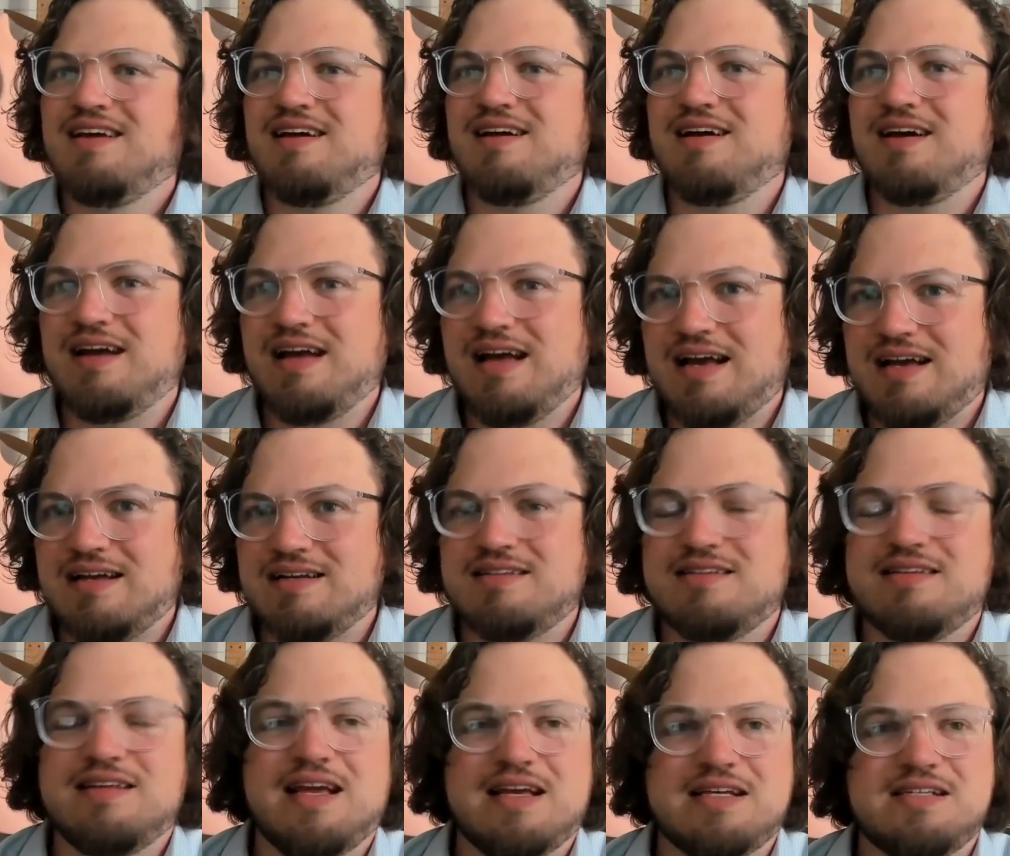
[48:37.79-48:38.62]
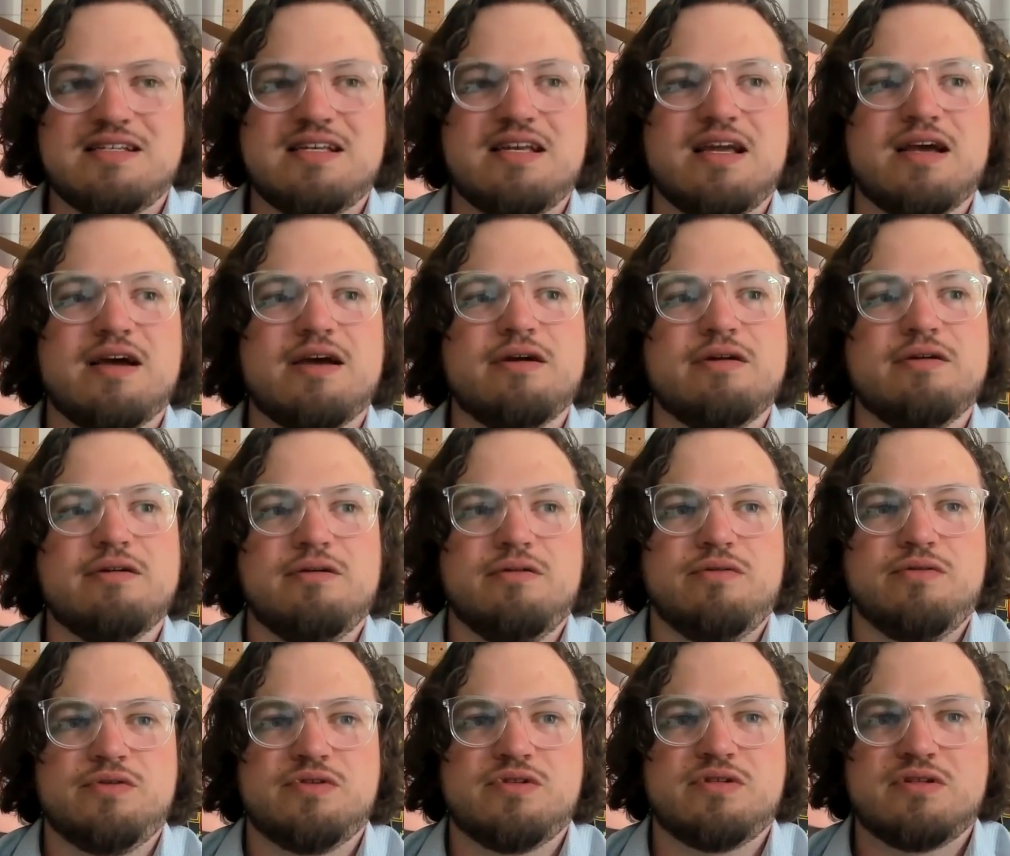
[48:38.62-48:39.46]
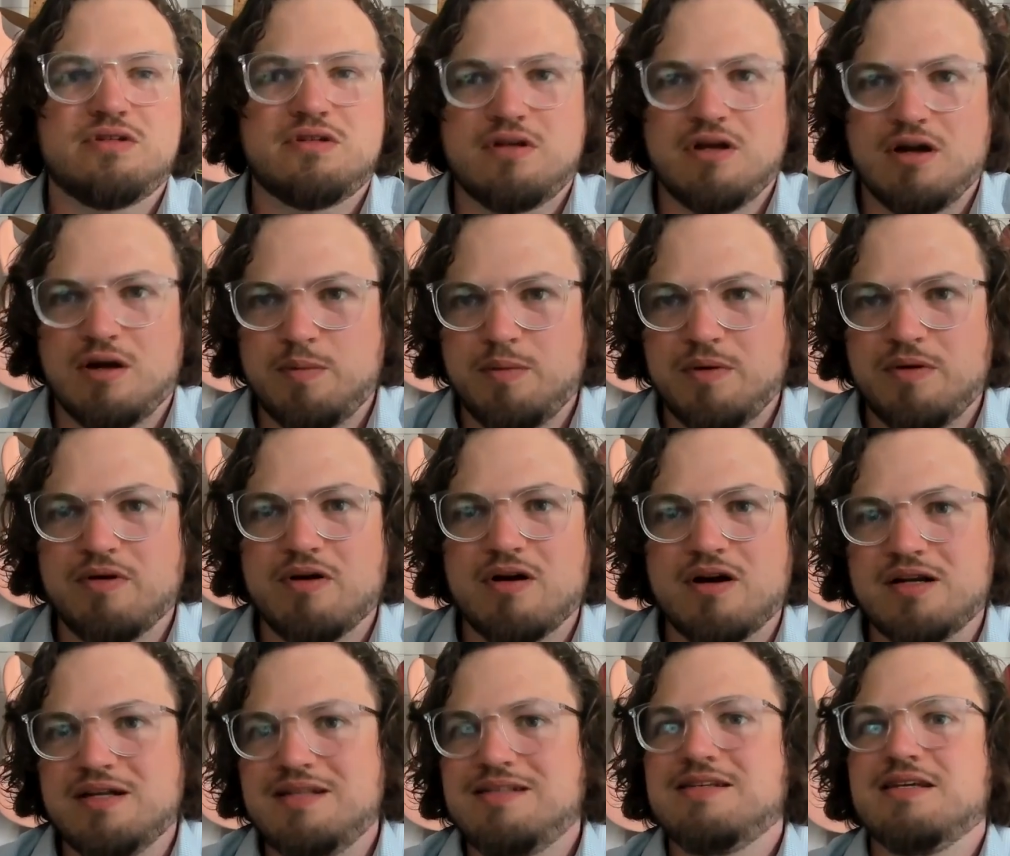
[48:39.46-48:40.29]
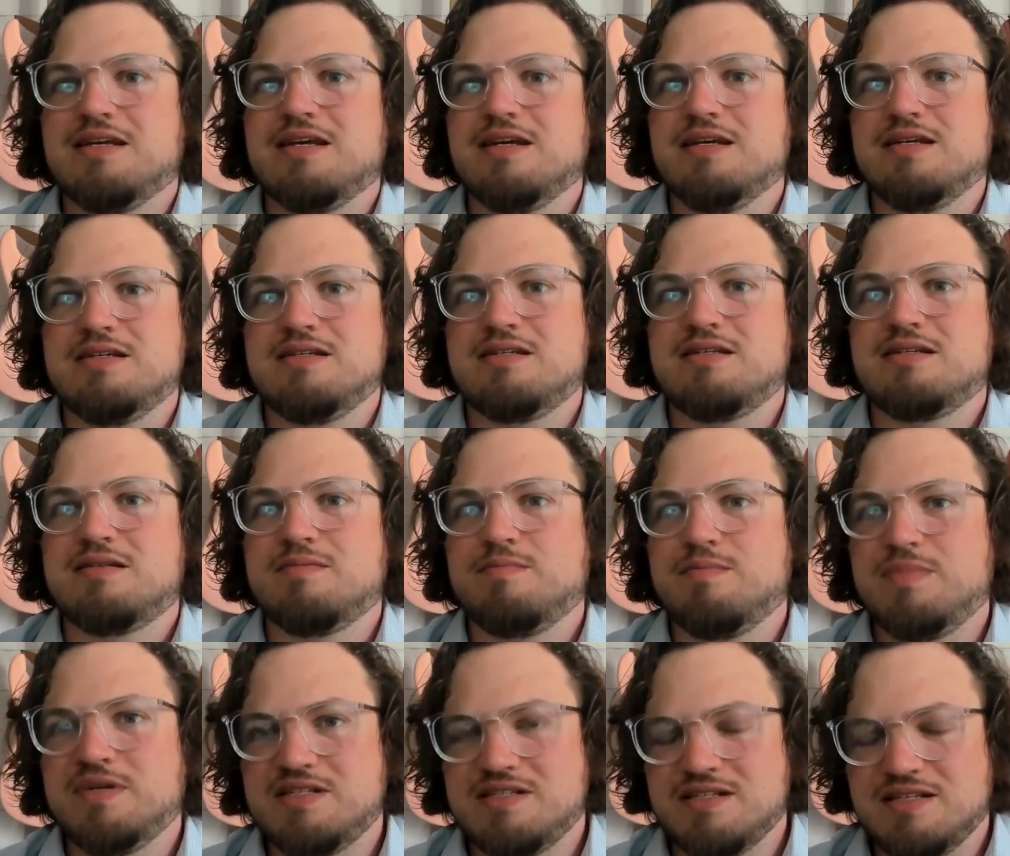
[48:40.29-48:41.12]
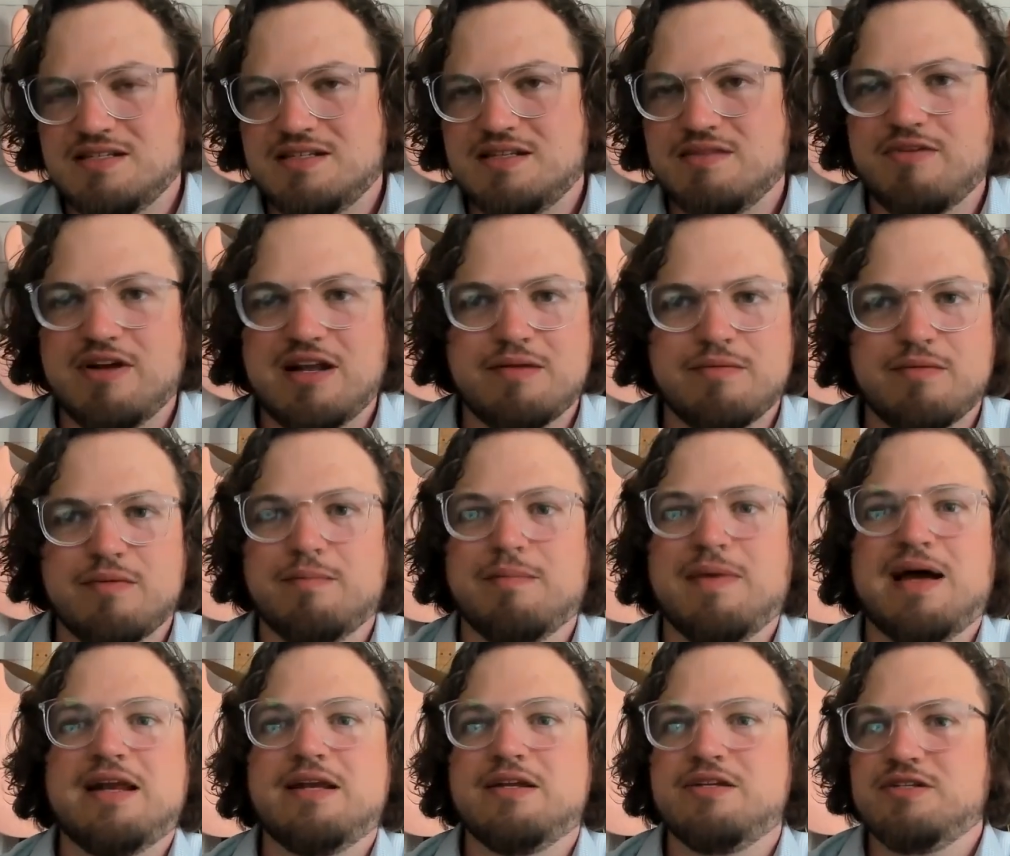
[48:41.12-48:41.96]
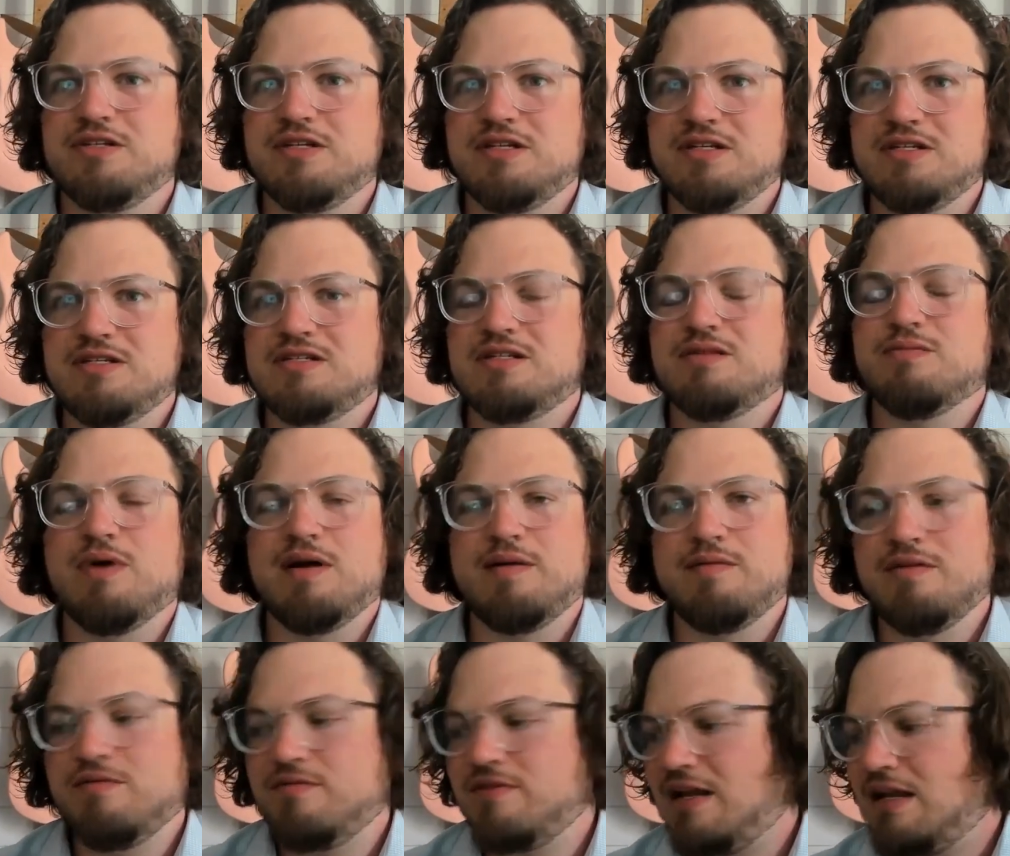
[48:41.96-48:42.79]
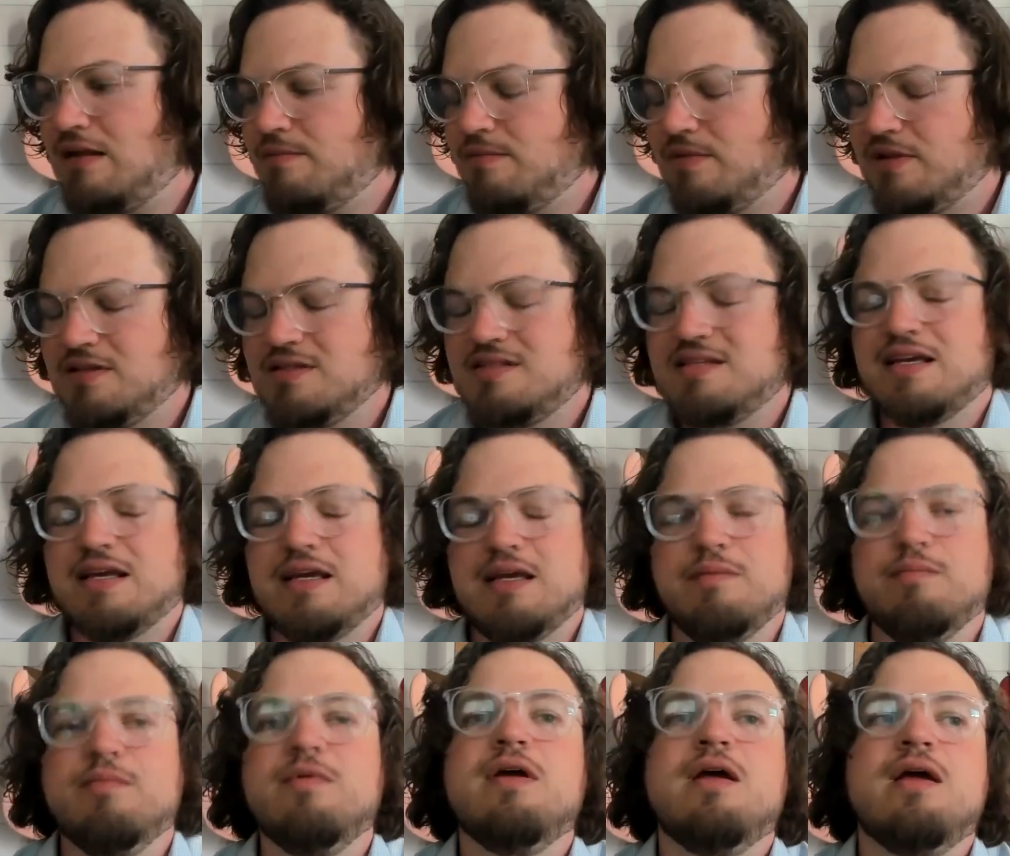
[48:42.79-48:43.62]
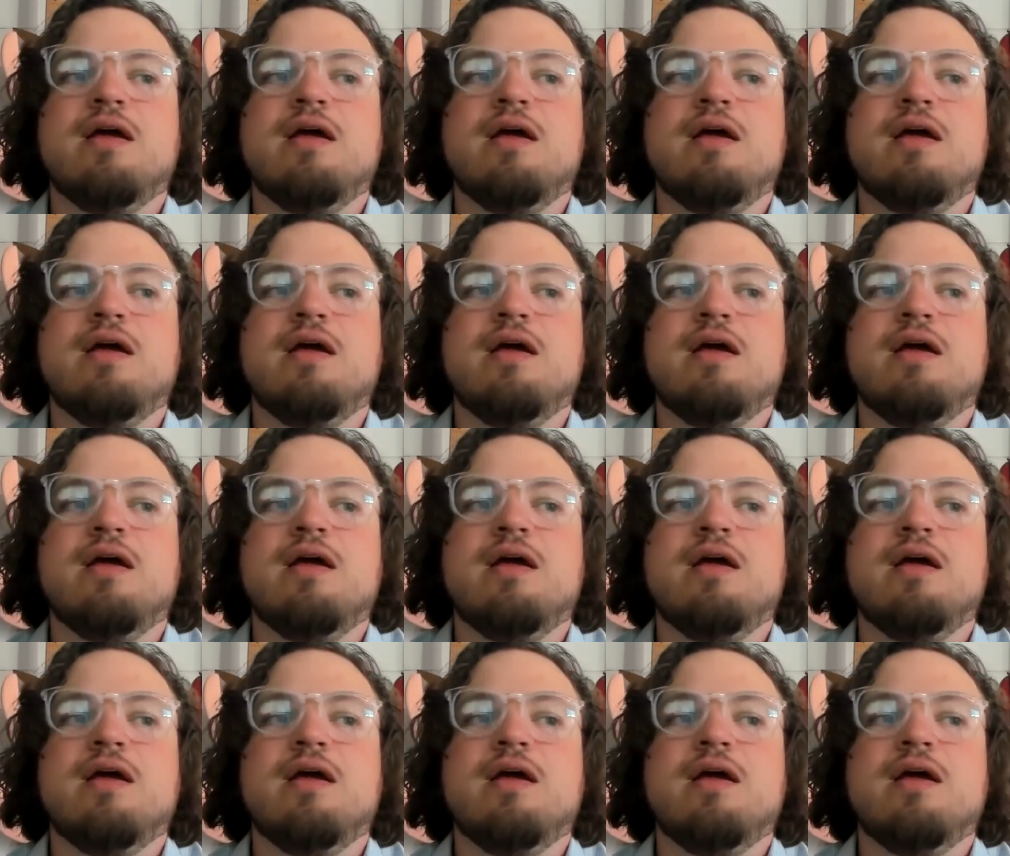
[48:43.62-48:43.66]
I had SEOs, copywriters, business development managers, the web development team.